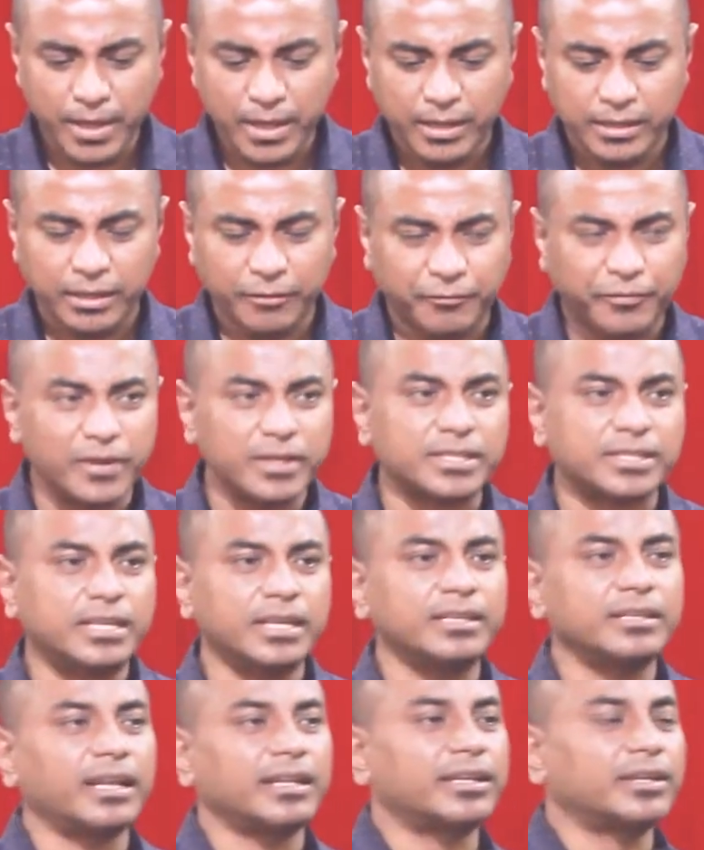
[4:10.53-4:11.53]
The first
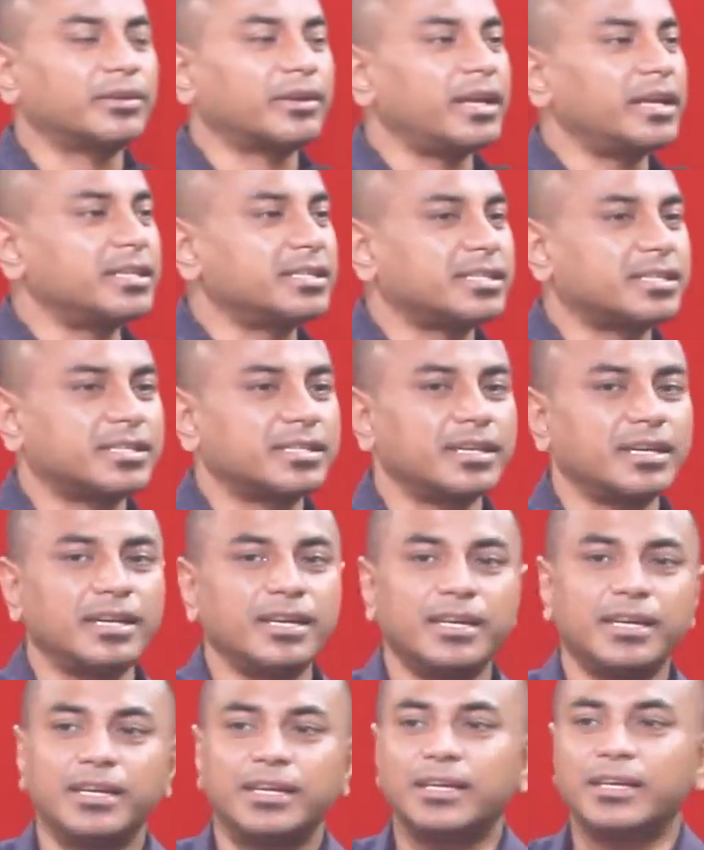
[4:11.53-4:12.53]
thing that grace
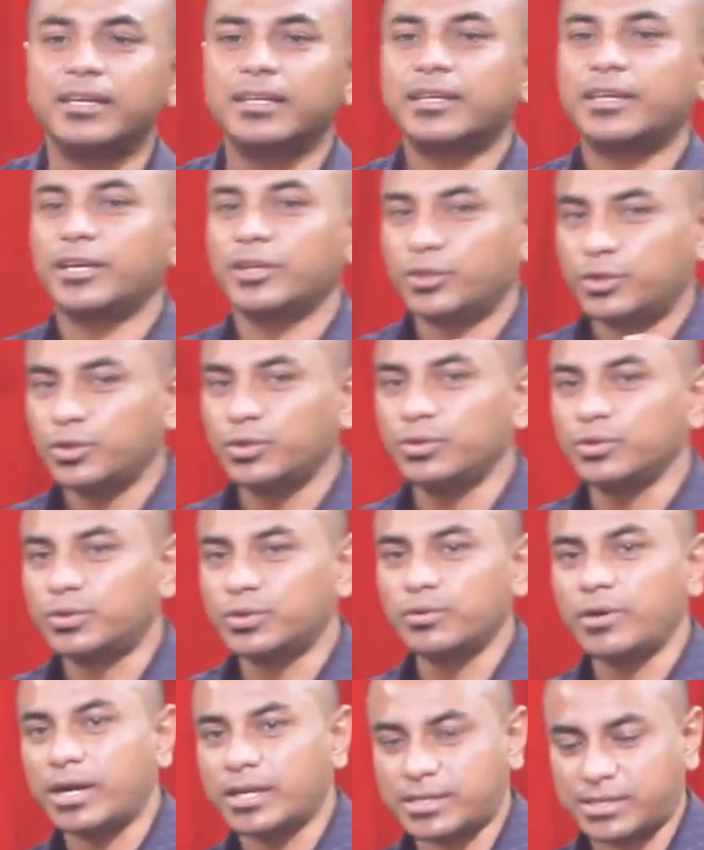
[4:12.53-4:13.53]
can do
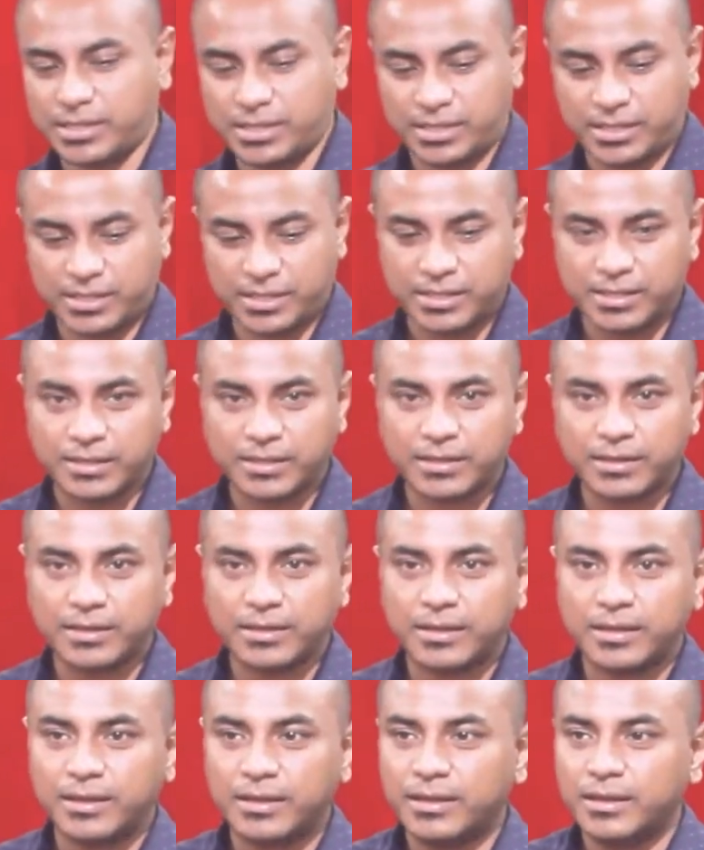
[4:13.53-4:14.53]
to us
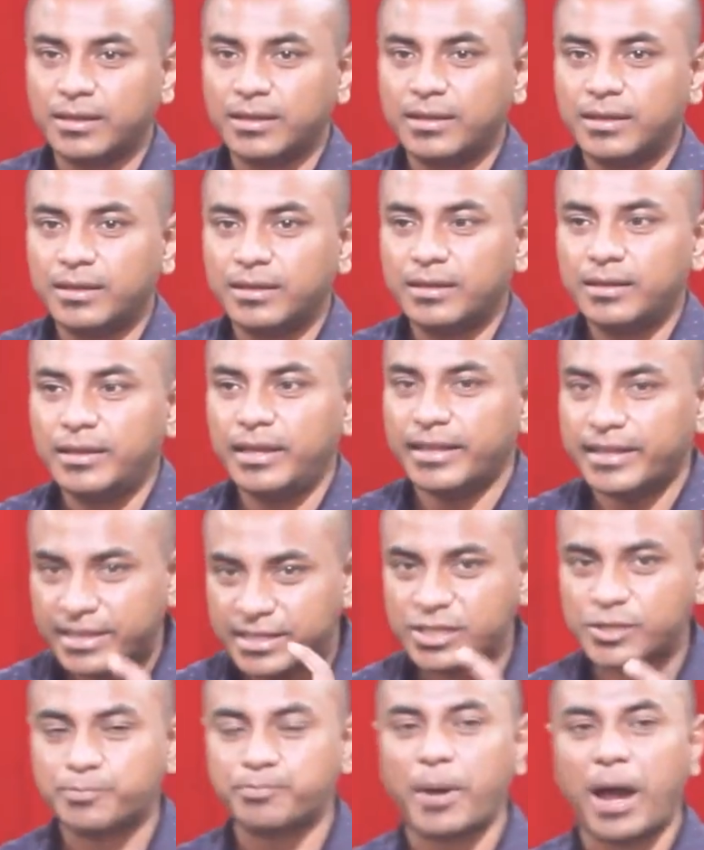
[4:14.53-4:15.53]
in
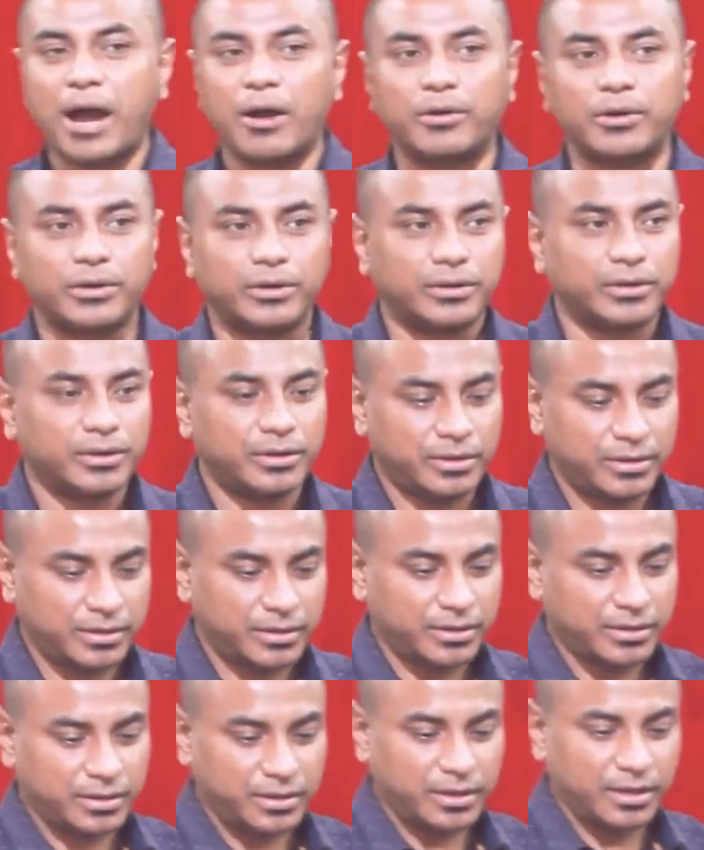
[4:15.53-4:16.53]
its power
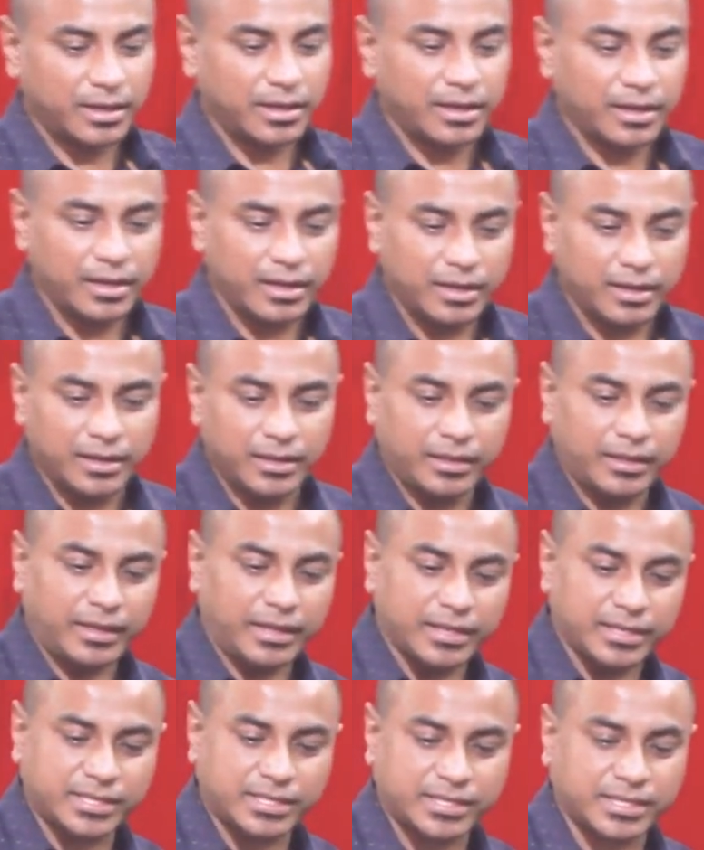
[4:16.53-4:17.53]

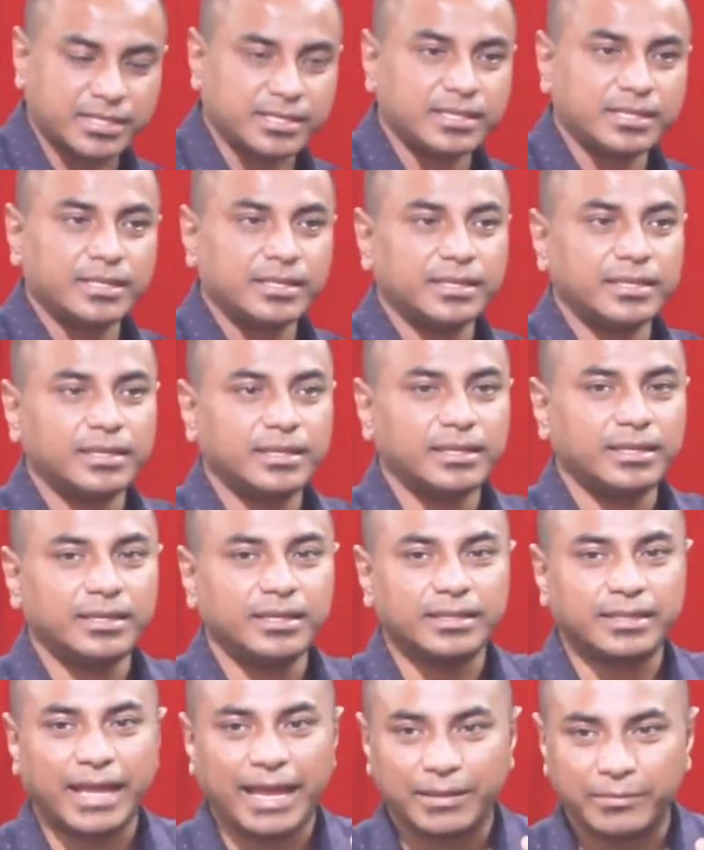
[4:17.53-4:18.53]
is
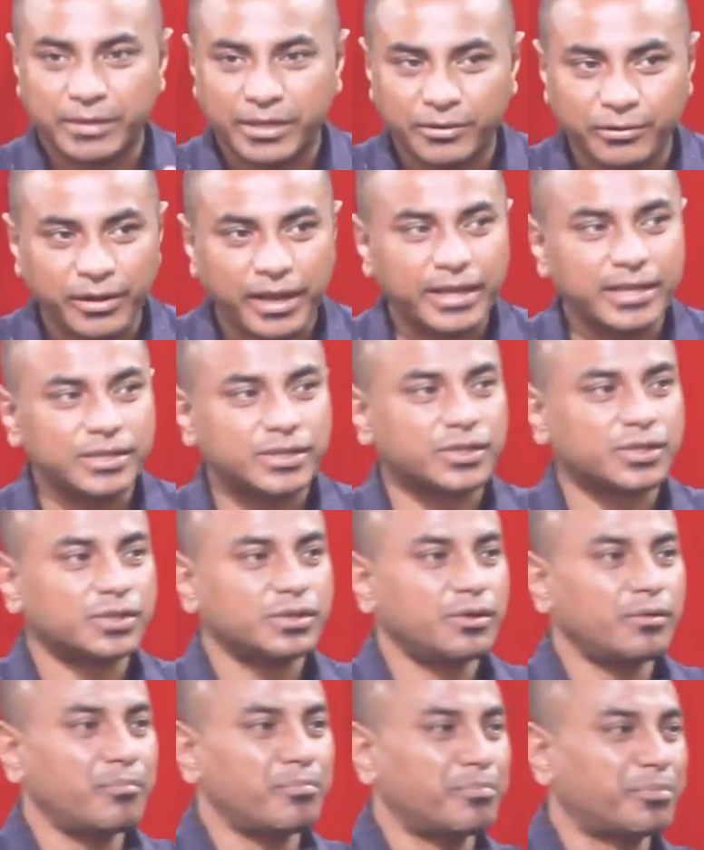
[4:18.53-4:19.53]
that
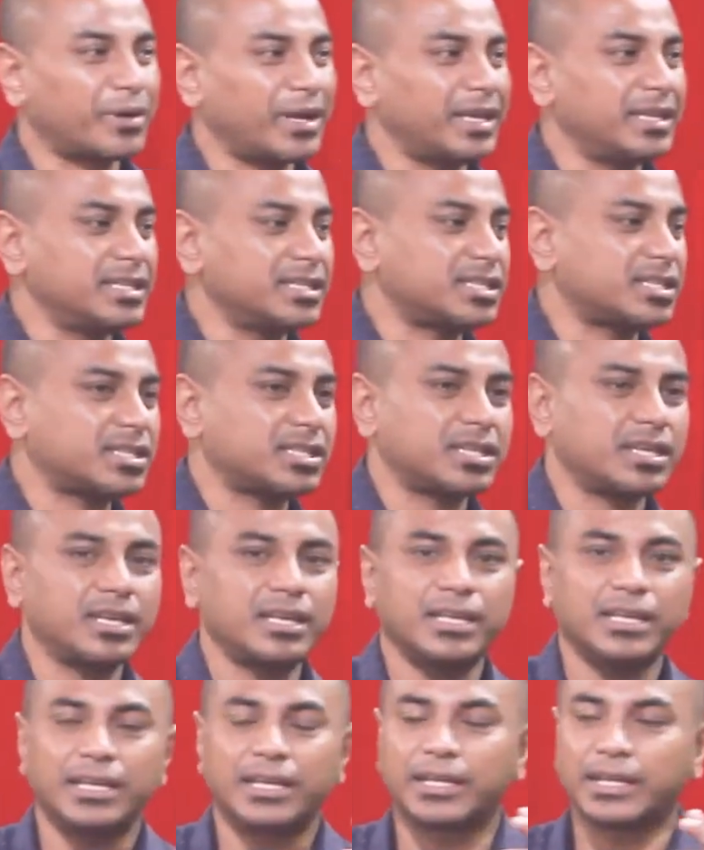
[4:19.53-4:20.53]
grace
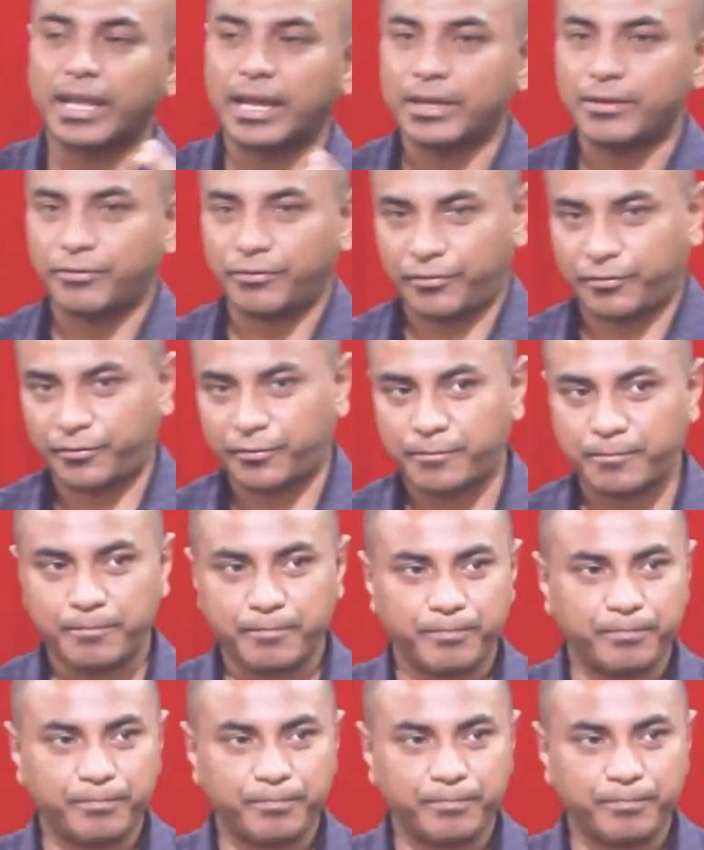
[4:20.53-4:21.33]
brings life.